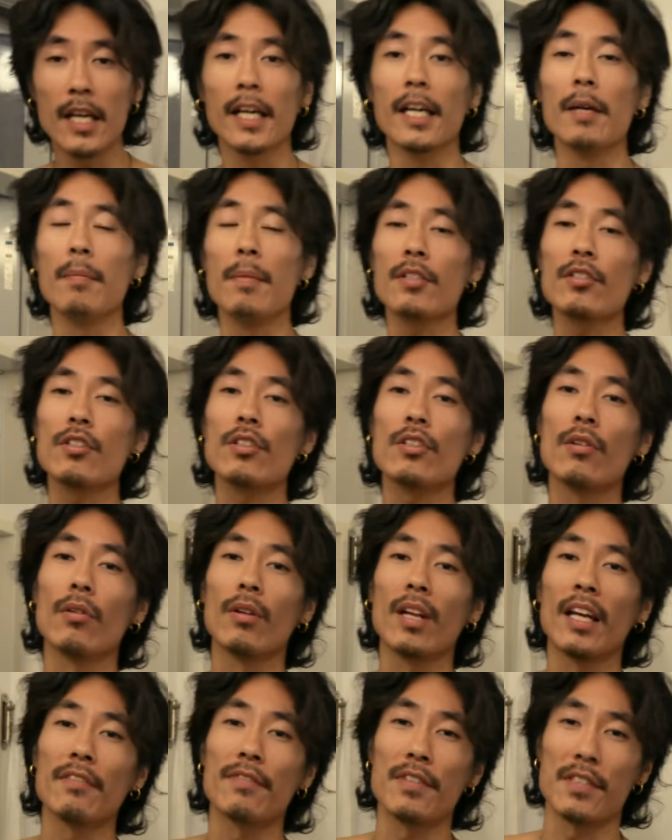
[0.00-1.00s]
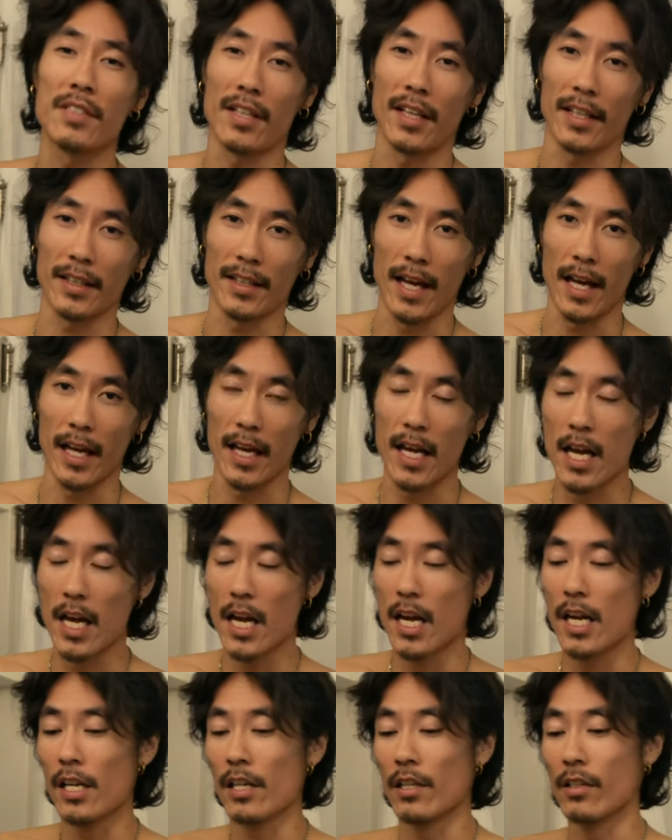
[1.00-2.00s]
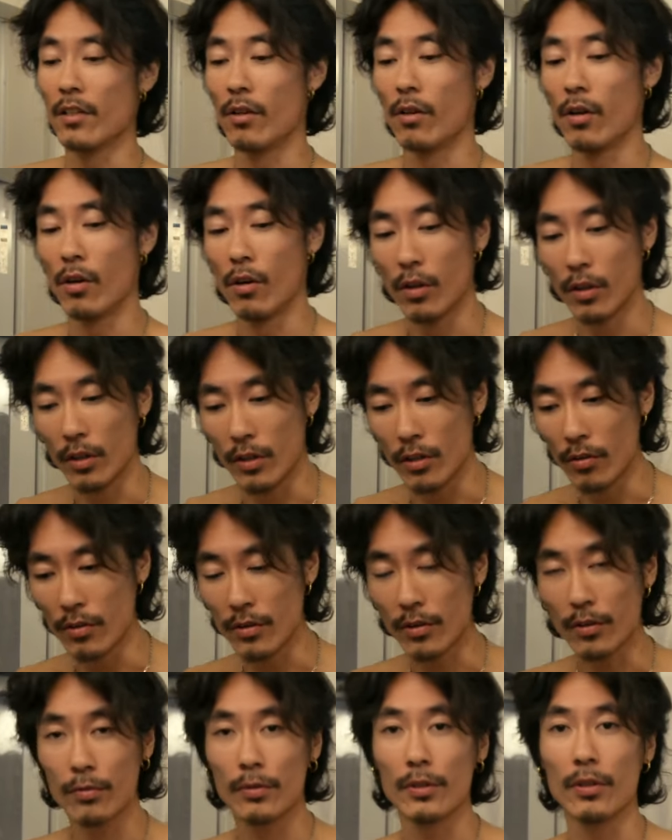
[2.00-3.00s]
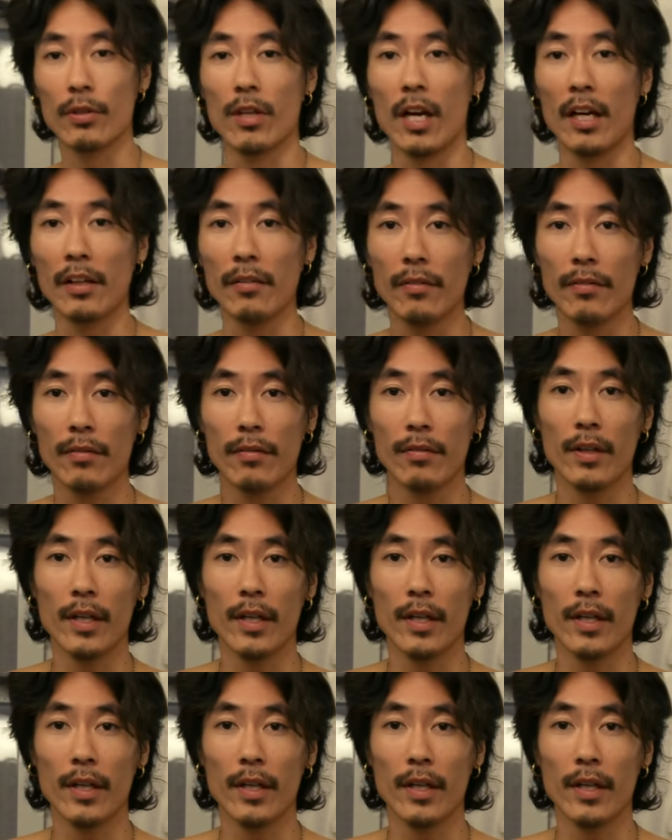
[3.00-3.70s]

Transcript: Imagine your life is like that. You're going through your life